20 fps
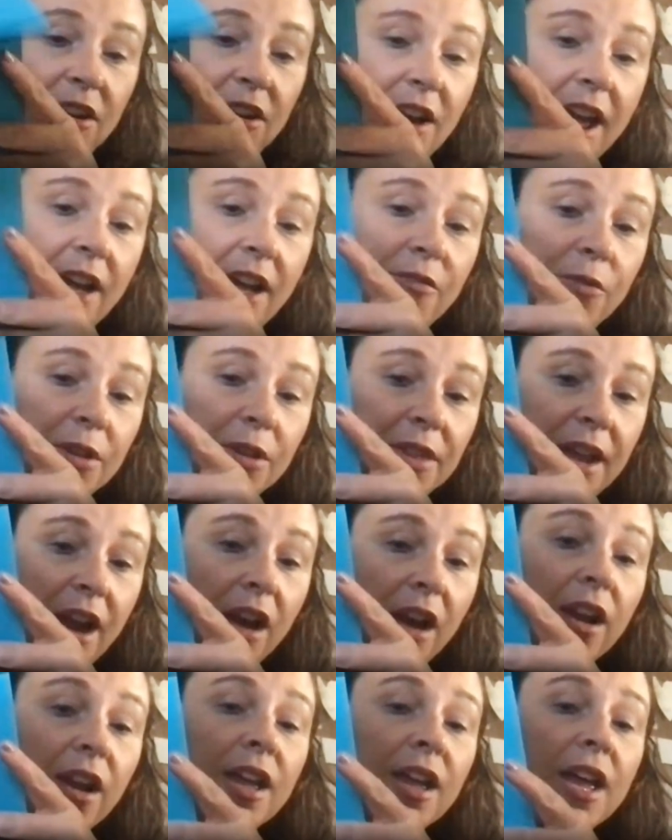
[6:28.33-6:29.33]
halfway
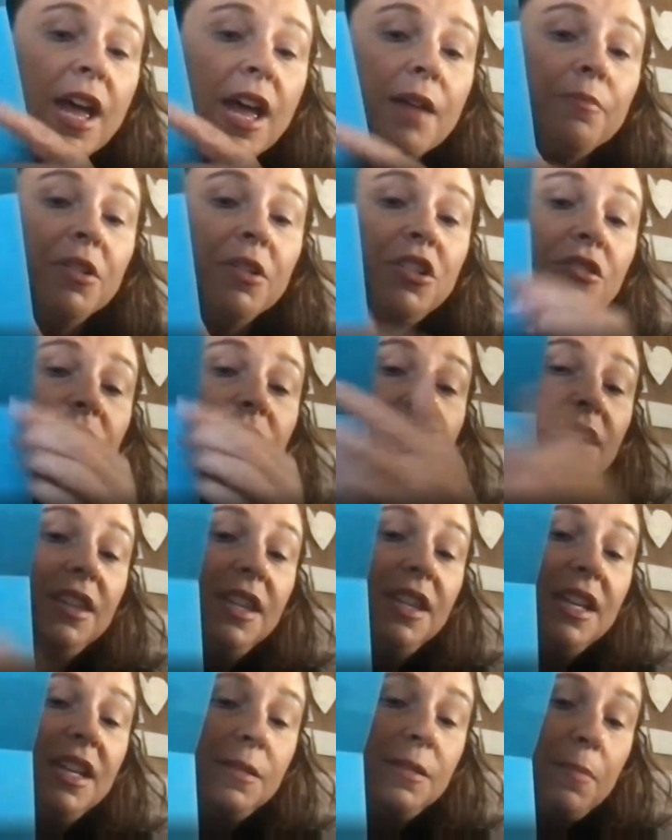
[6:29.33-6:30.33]
there. But you need
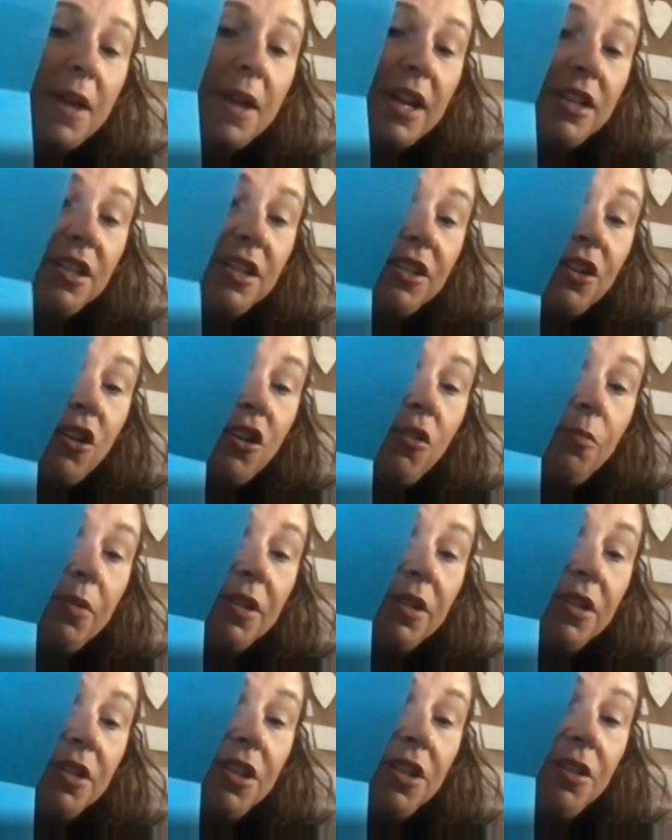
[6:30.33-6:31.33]
these pages to
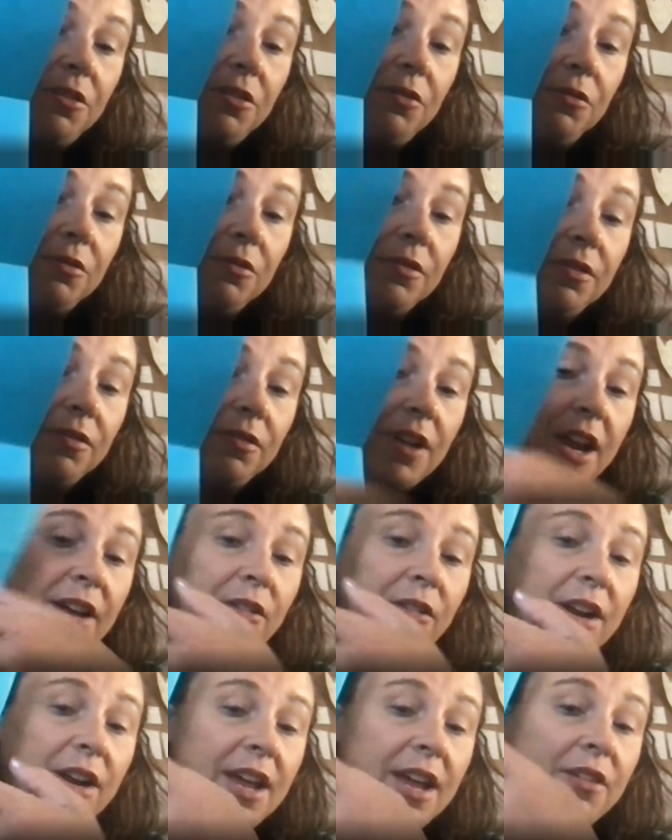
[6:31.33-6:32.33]
open too, right?
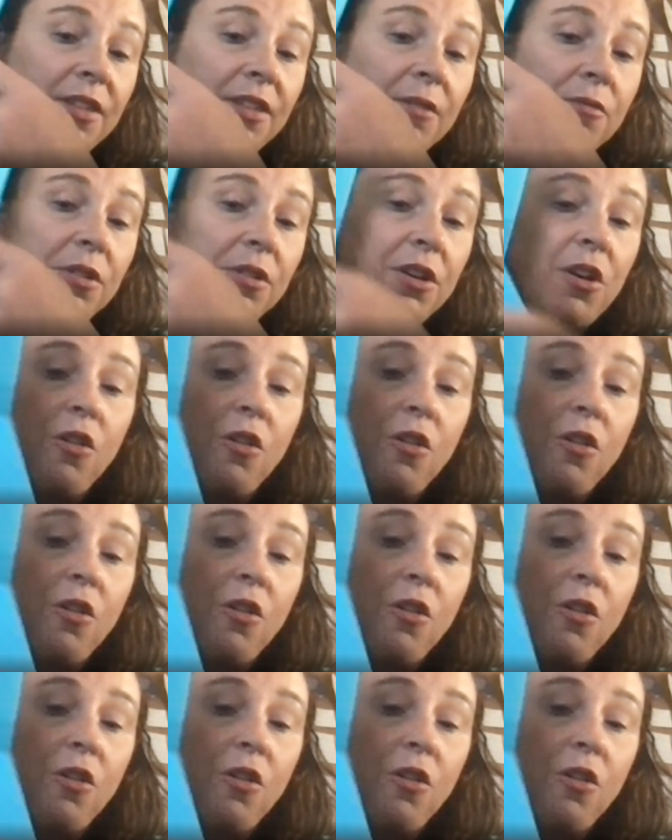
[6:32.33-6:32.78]
Right now they wouldn't